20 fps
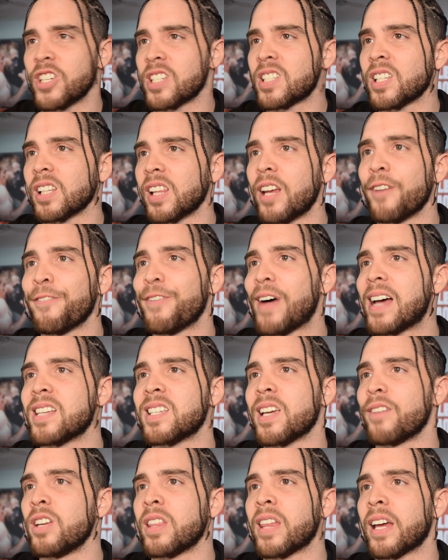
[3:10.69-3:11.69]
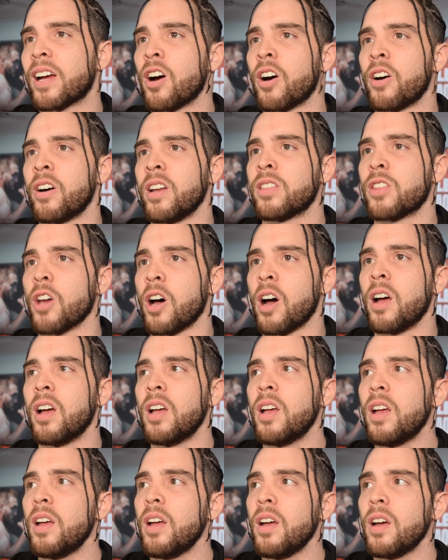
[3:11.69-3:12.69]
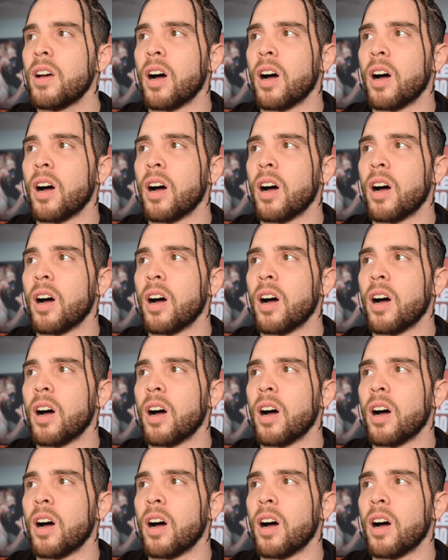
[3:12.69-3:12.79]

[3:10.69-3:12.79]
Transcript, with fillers: just solidifies everything I already thought.